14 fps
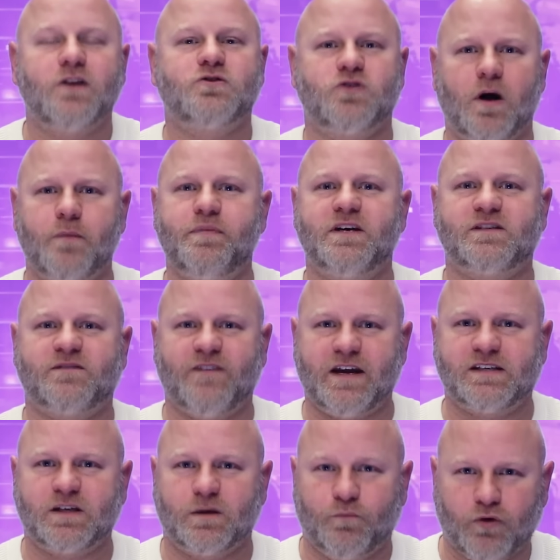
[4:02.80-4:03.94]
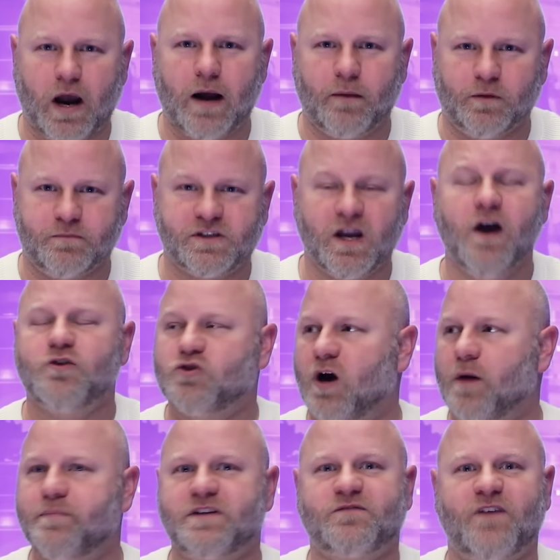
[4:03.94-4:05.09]
Trump is facing problems.
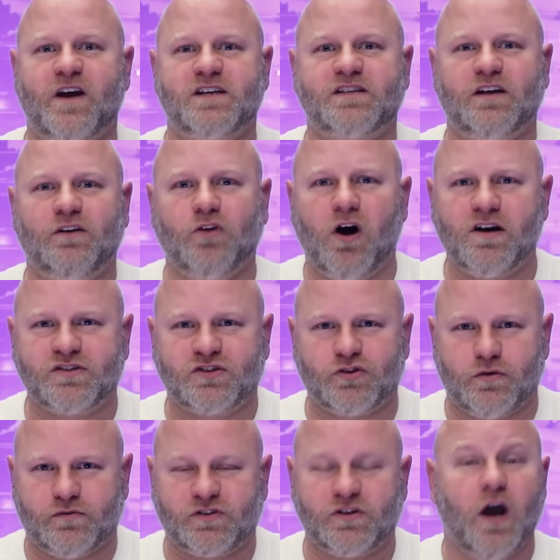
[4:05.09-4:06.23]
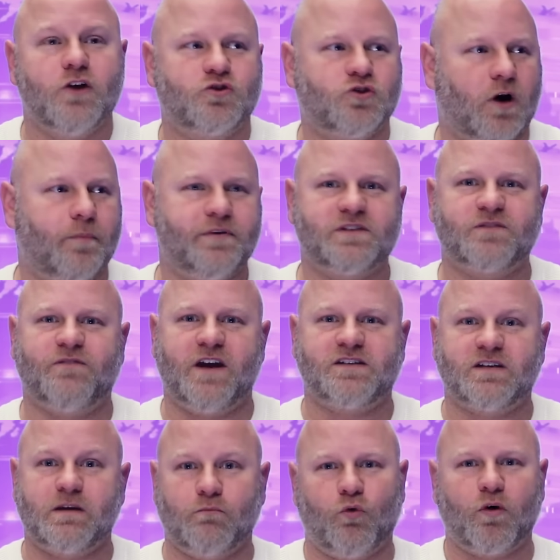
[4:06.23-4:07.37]
Trump is facing lawsuits. Trump is
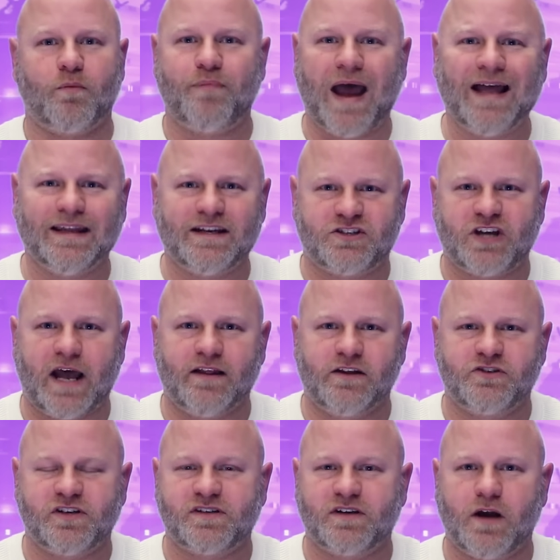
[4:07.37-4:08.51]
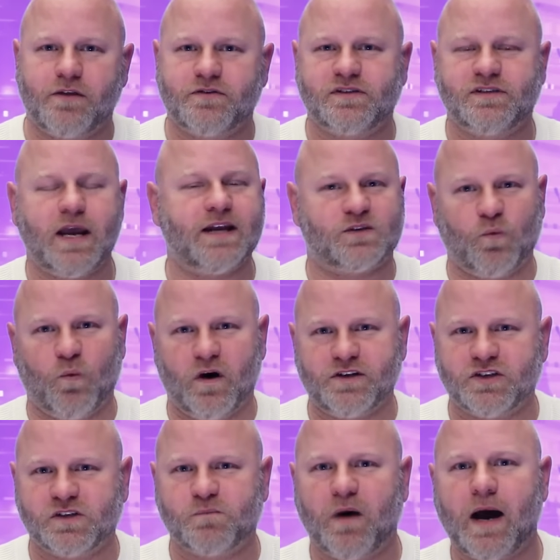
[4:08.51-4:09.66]
facing more ballot challenges in other states. One
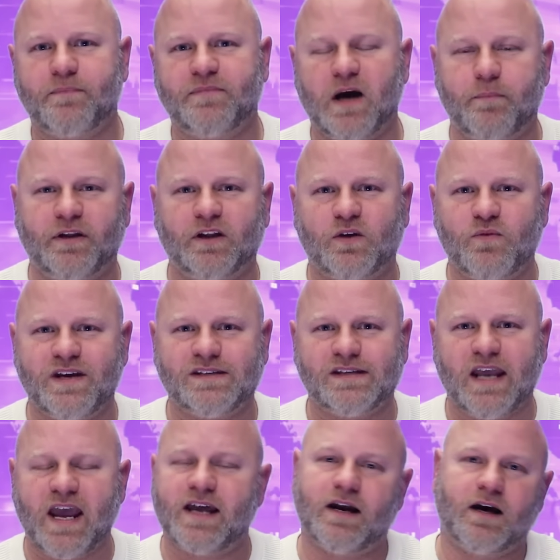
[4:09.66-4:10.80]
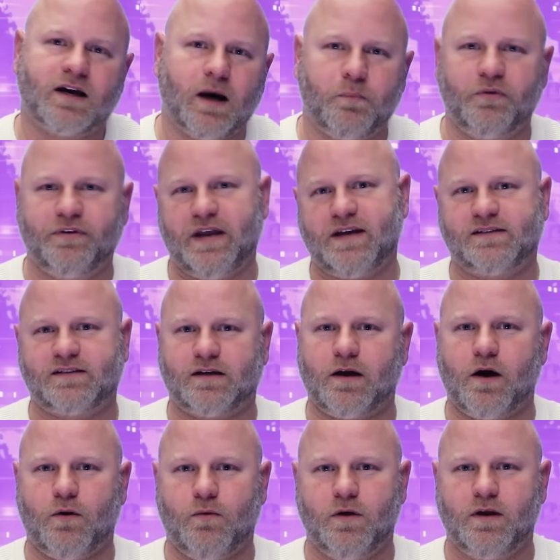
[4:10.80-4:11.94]
just popped up in Louisiana a couple days
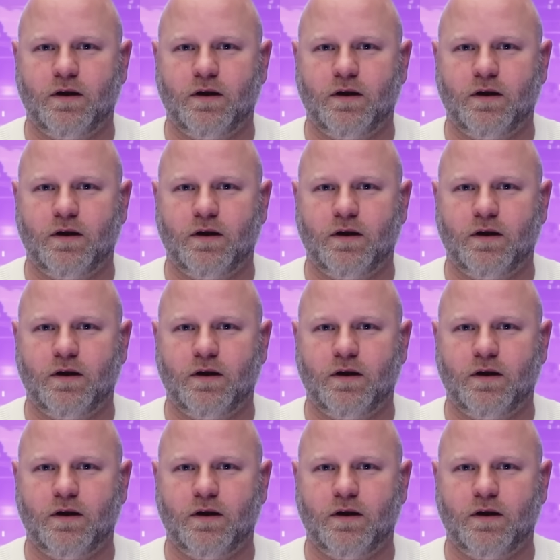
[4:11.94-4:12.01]
ago.